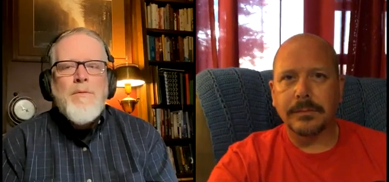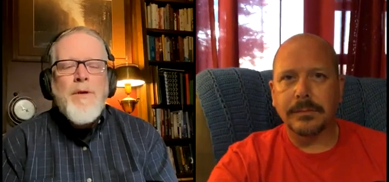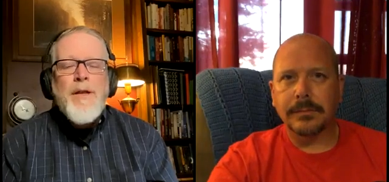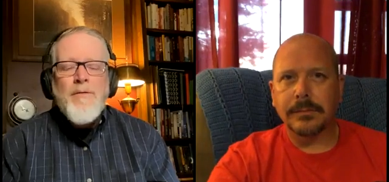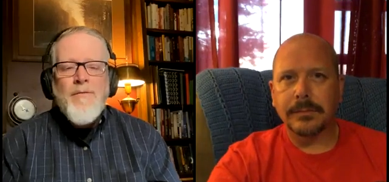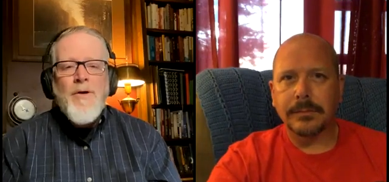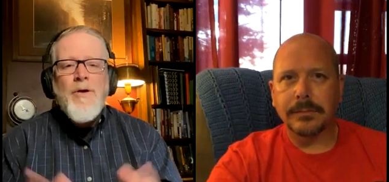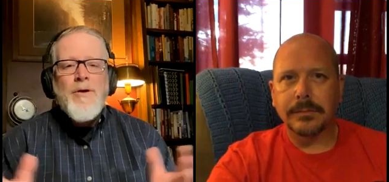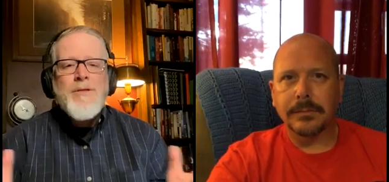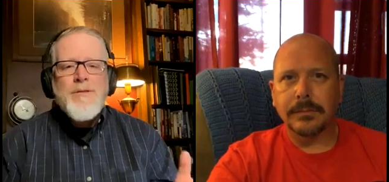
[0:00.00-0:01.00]
Speaker 1: read it
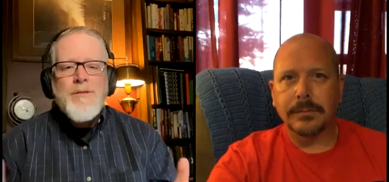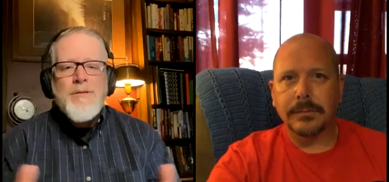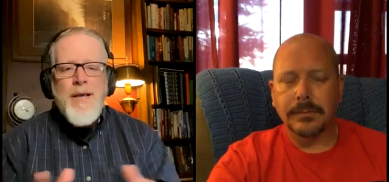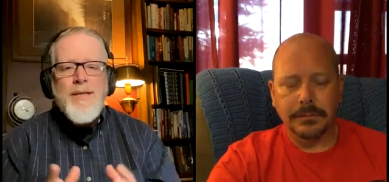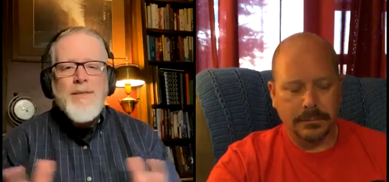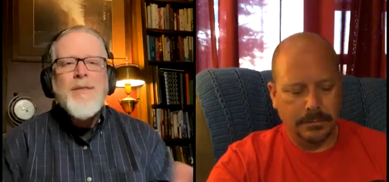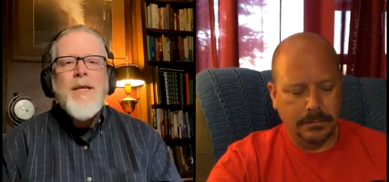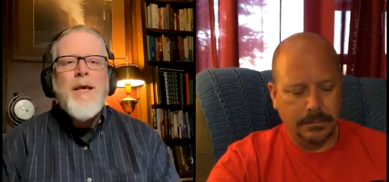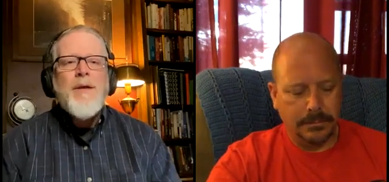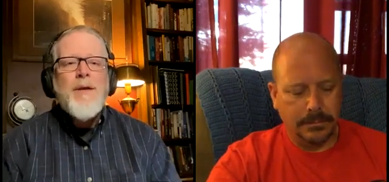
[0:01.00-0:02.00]
first as a
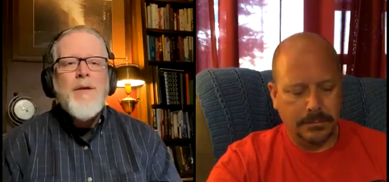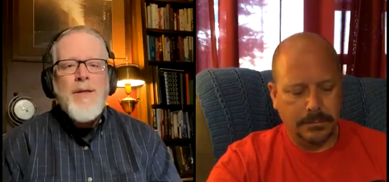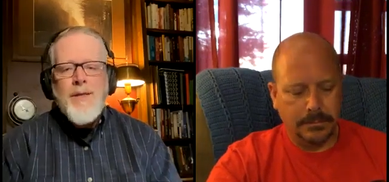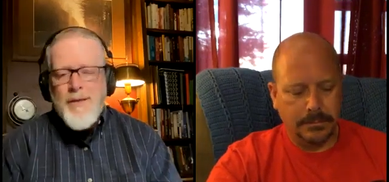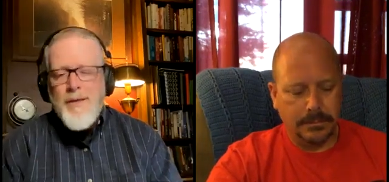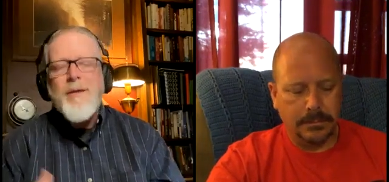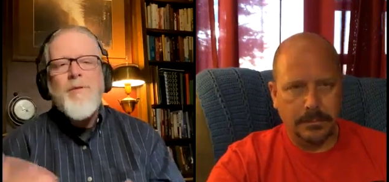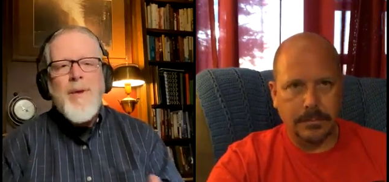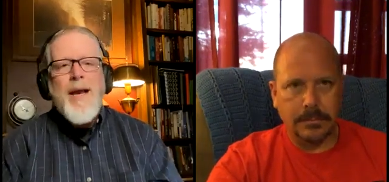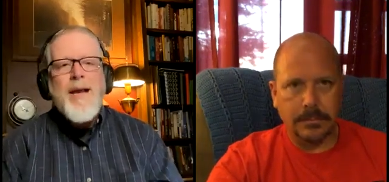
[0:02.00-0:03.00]
letter and then
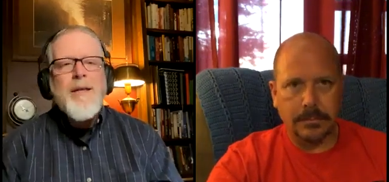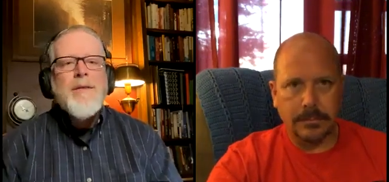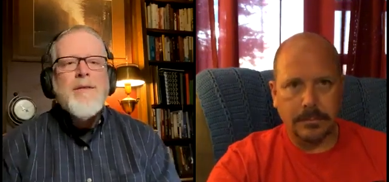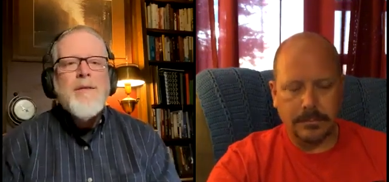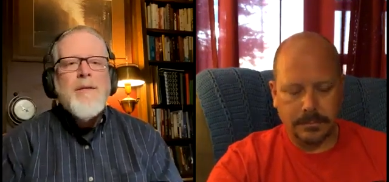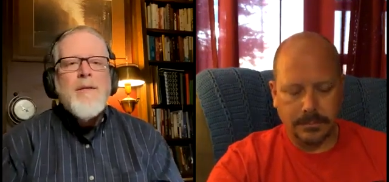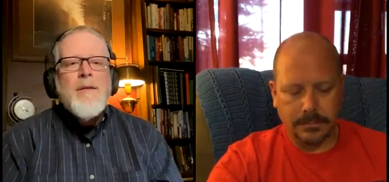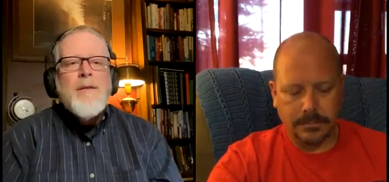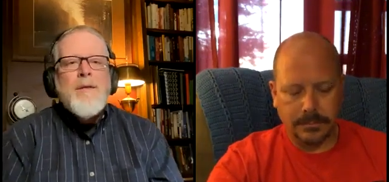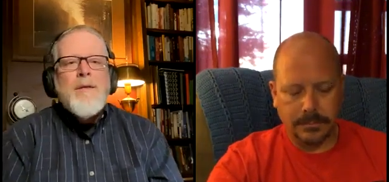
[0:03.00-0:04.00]
go back and
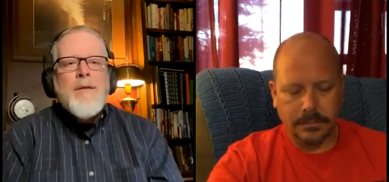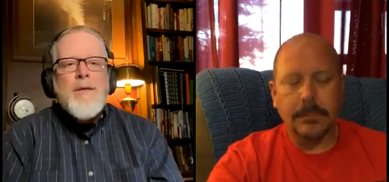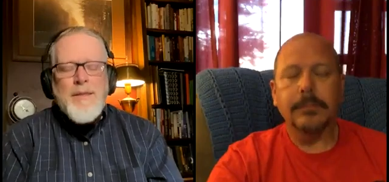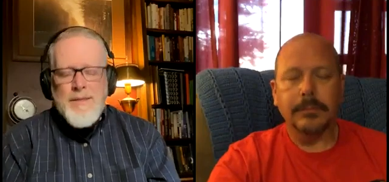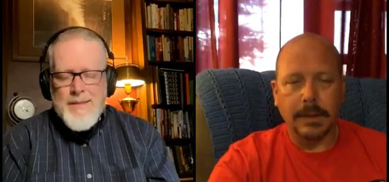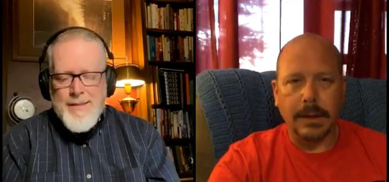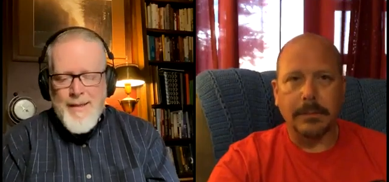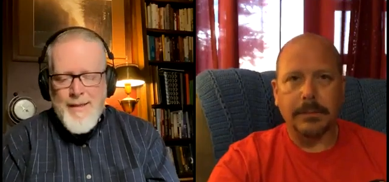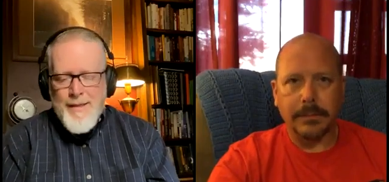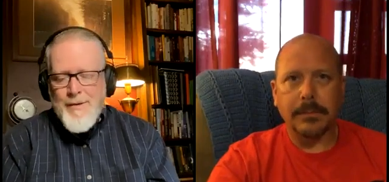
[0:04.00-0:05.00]
and yeah.
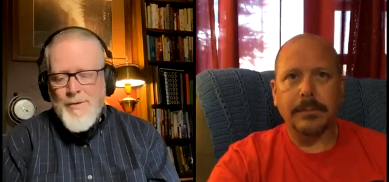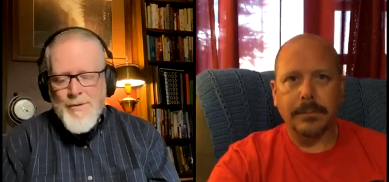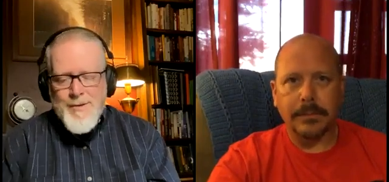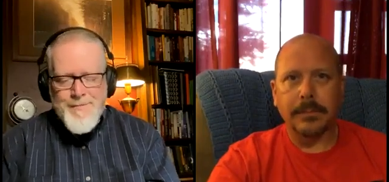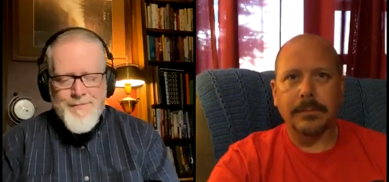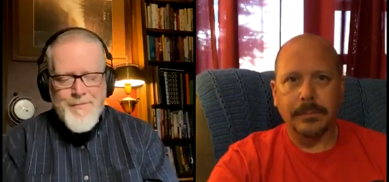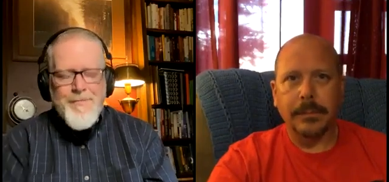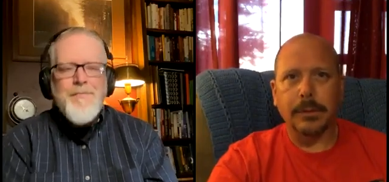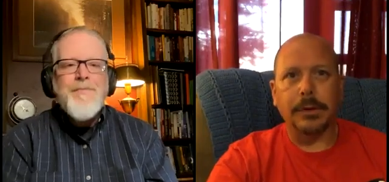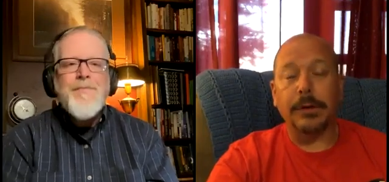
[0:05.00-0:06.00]
study it. Of course.
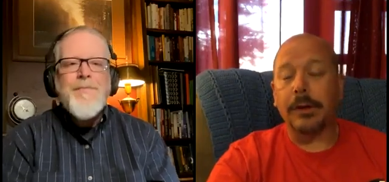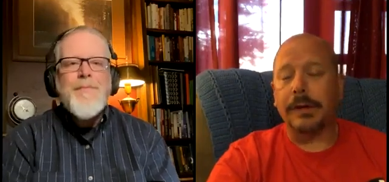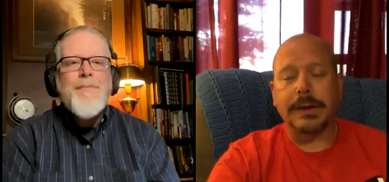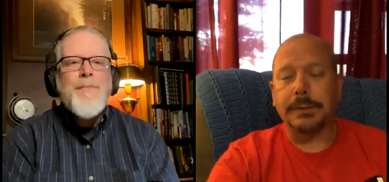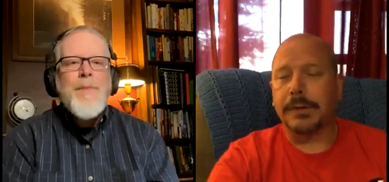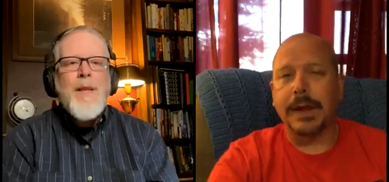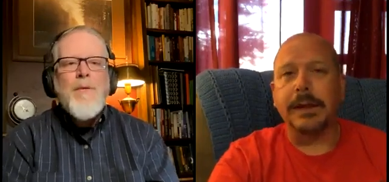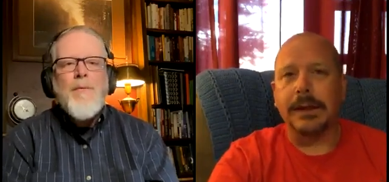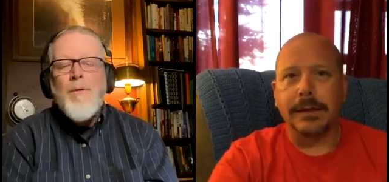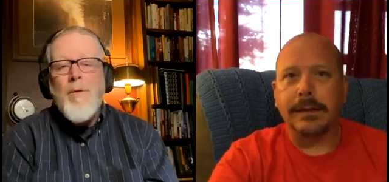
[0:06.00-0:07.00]
Speaker 2: Well, you know that's what they
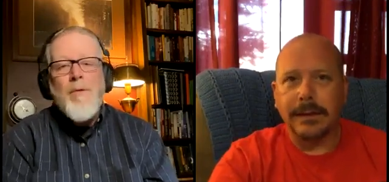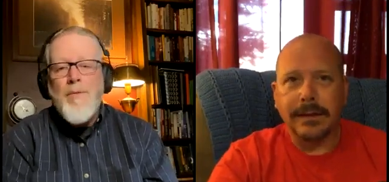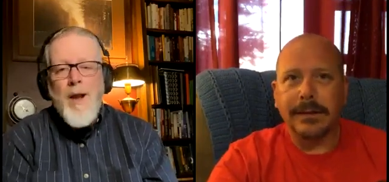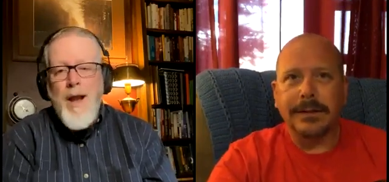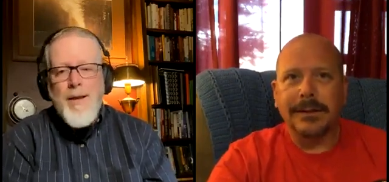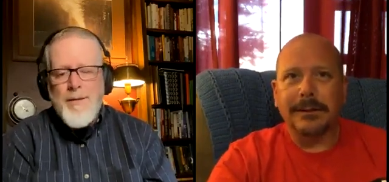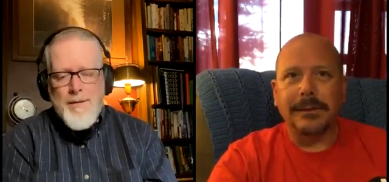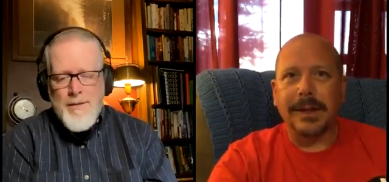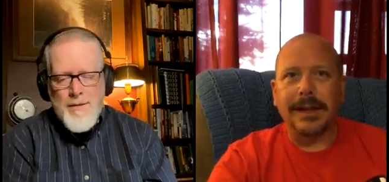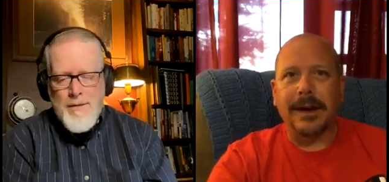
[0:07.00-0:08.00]
did. Well, right.
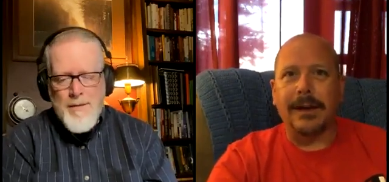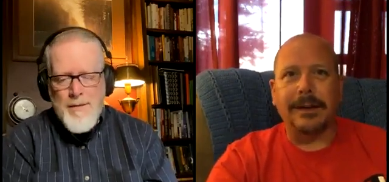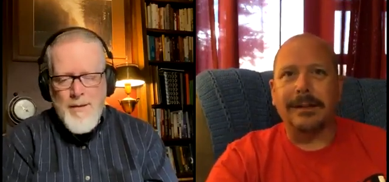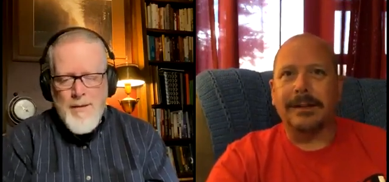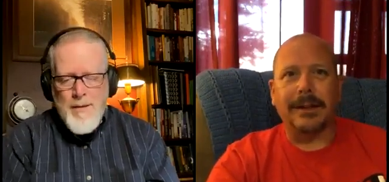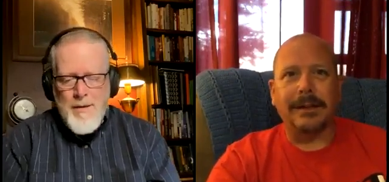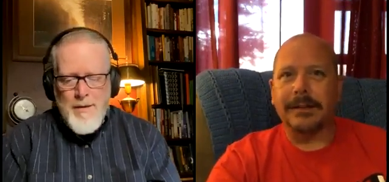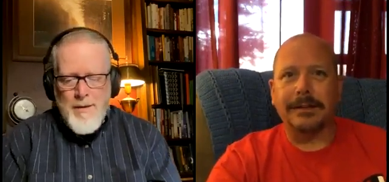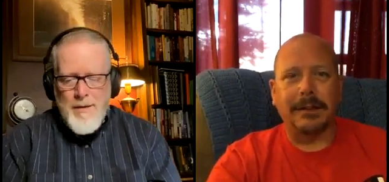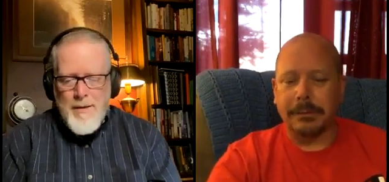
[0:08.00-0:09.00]
When they got it,
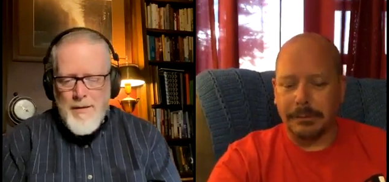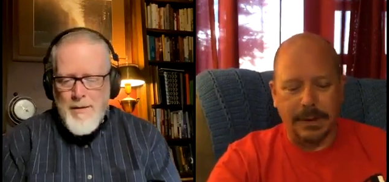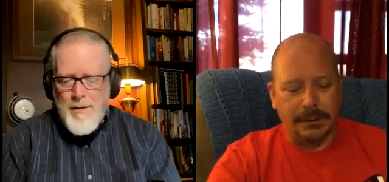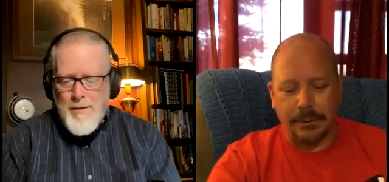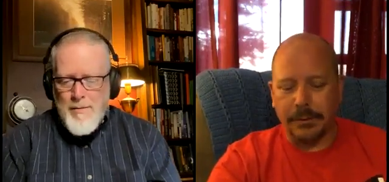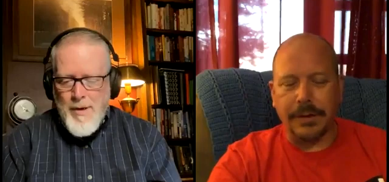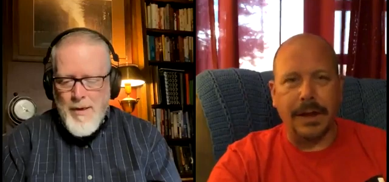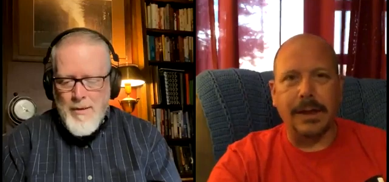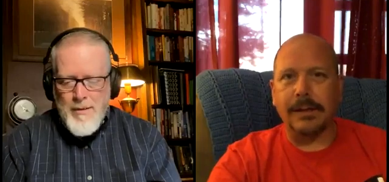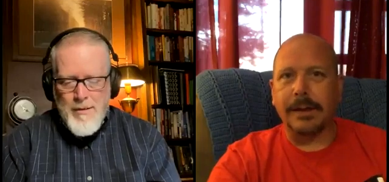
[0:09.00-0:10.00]
they would read the whole
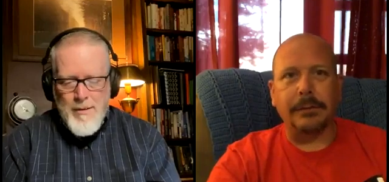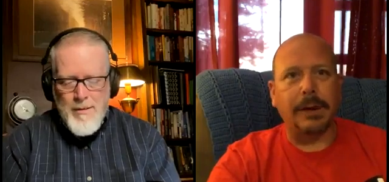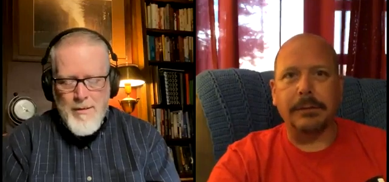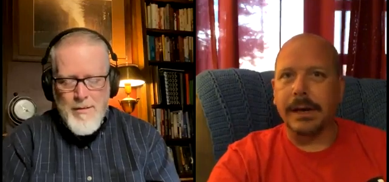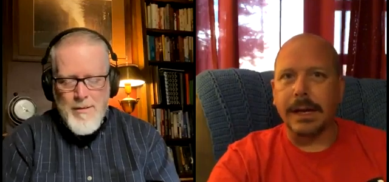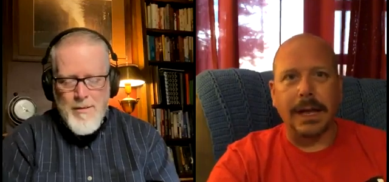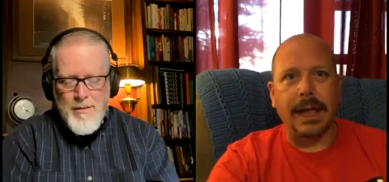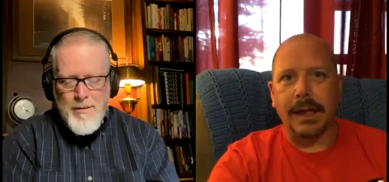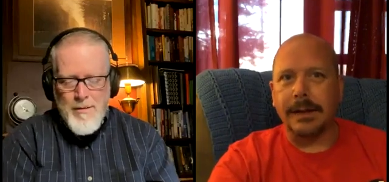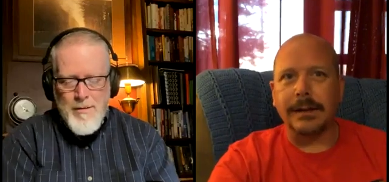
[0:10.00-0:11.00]
thing and then read, read it
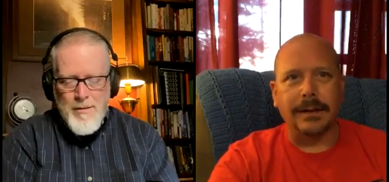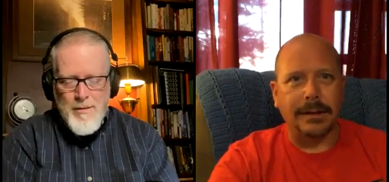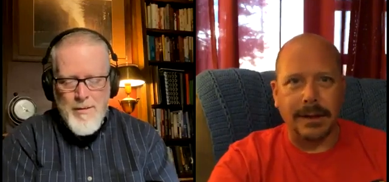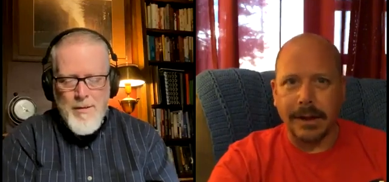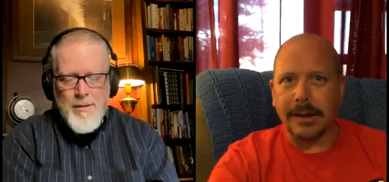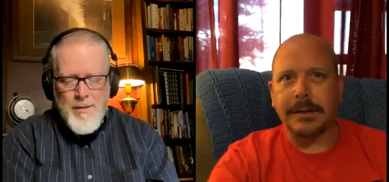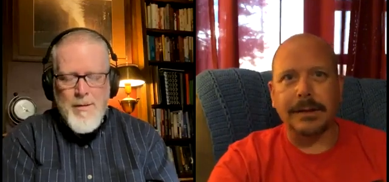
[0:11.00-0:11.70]
again and then again